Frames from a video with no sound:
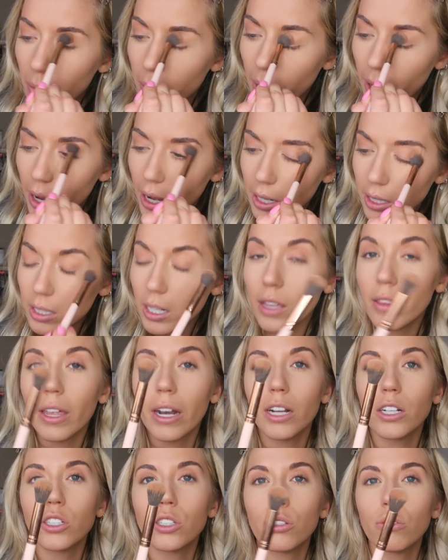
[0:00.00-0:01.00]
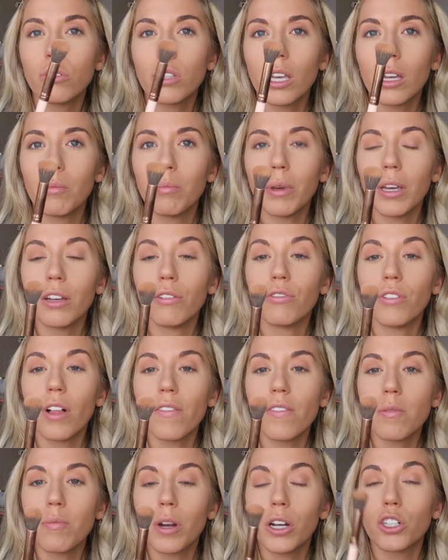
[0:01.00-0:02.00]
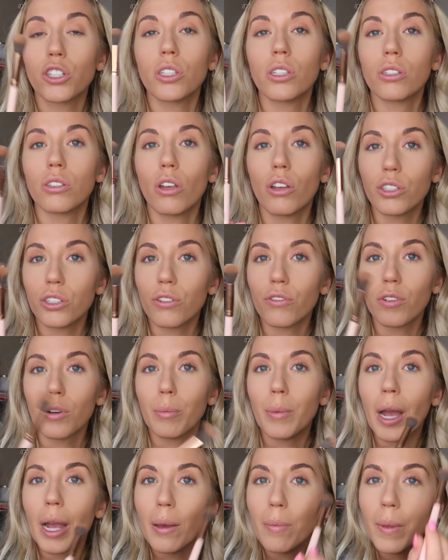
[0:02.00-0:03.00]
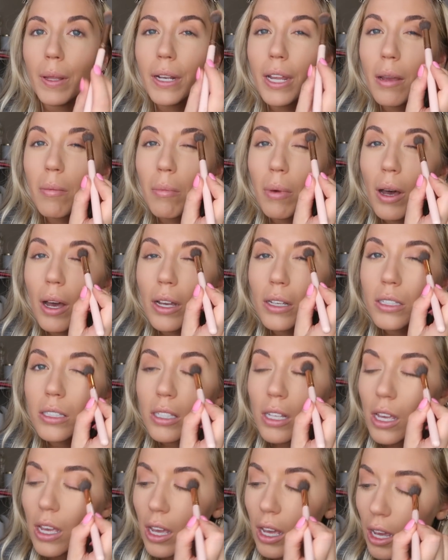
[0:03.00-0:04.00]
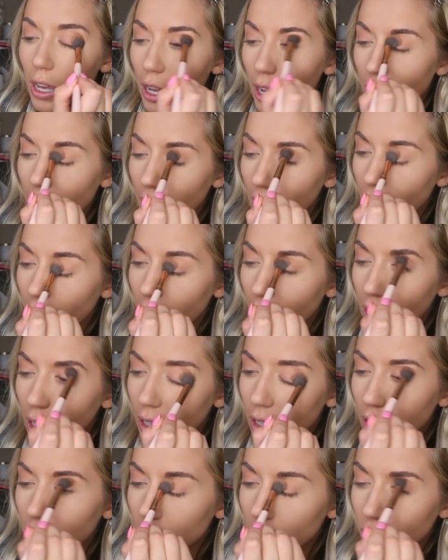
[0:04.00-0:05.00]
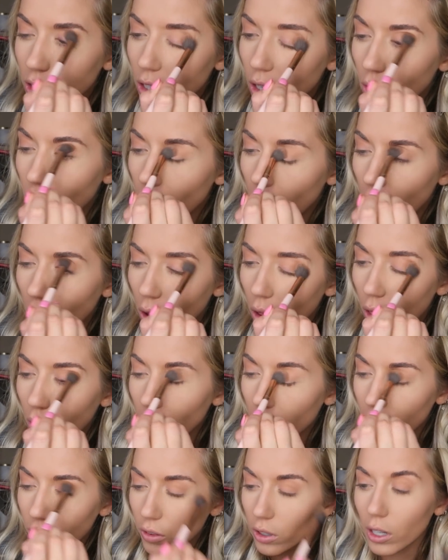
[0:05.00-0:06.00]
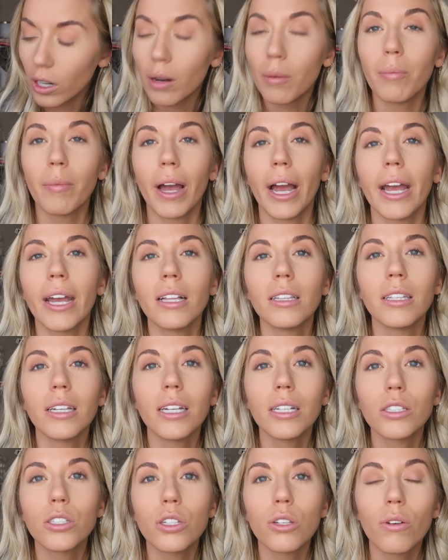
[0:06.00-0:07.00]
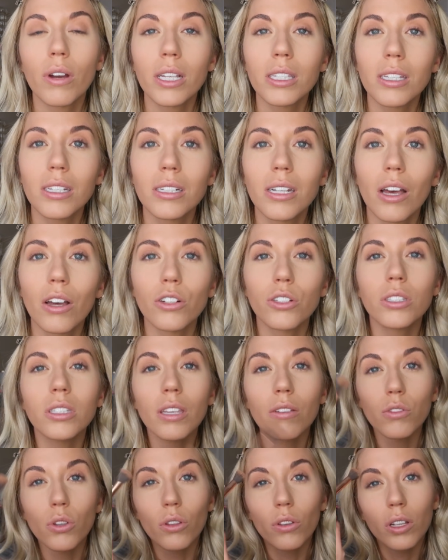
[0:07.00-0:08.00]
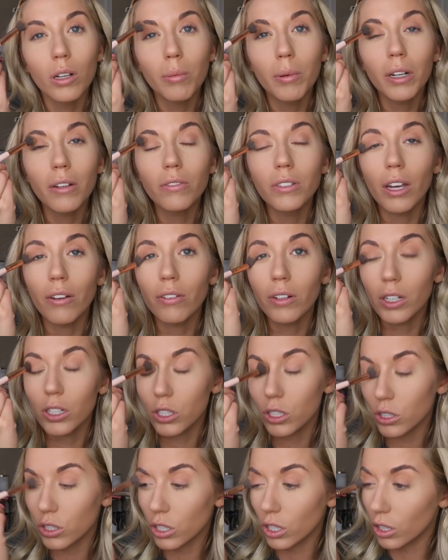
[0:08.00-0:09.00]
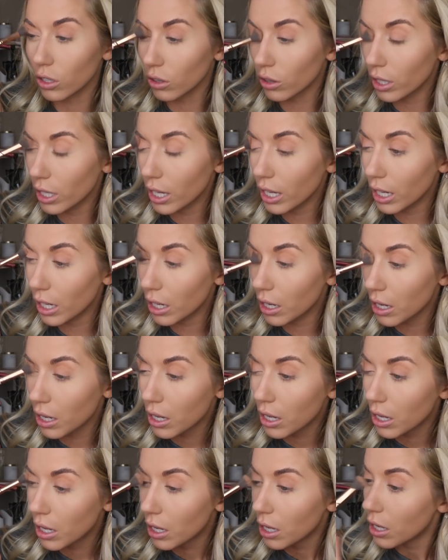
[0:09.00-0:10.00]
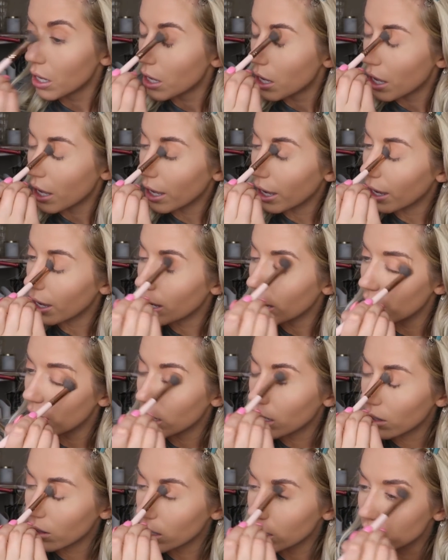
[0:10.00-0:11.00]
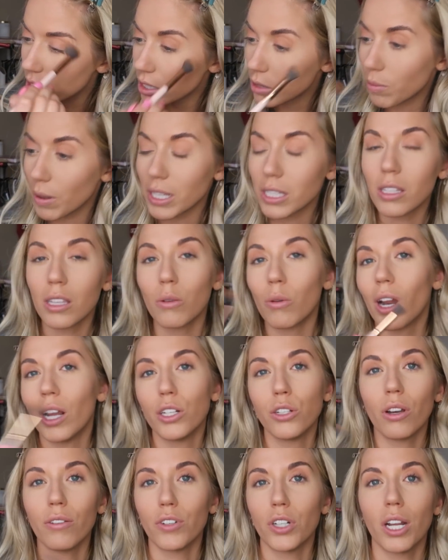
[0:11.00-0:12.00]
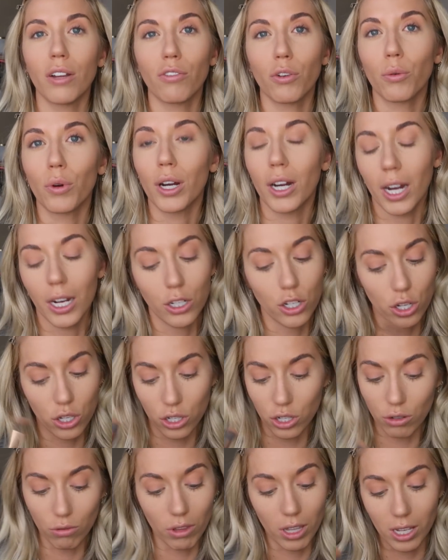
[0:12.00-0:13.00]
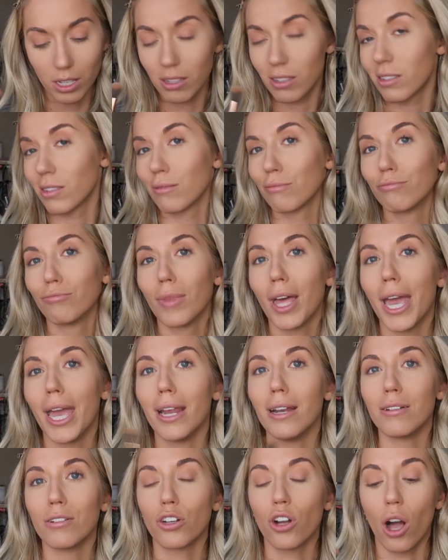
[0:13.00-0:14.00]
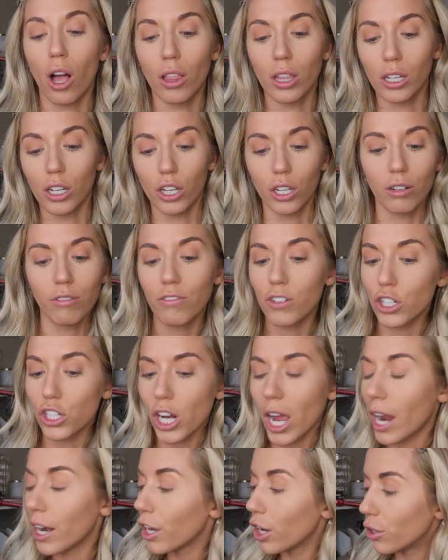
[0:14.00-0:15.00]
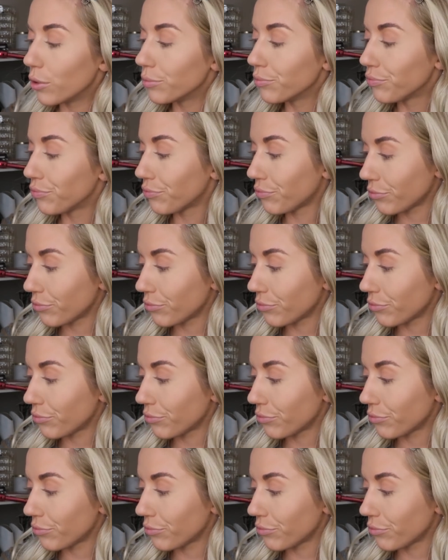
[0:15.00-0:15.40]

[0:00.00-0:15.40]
And then I just use like a big fluffy brush. This is also from I Am the Dame Boss, and just go all over my lid. So you guys can tell it just gives you a little bit of definition to your lid. And this is basically what I do every day for work. I just do this and call it good for shadow.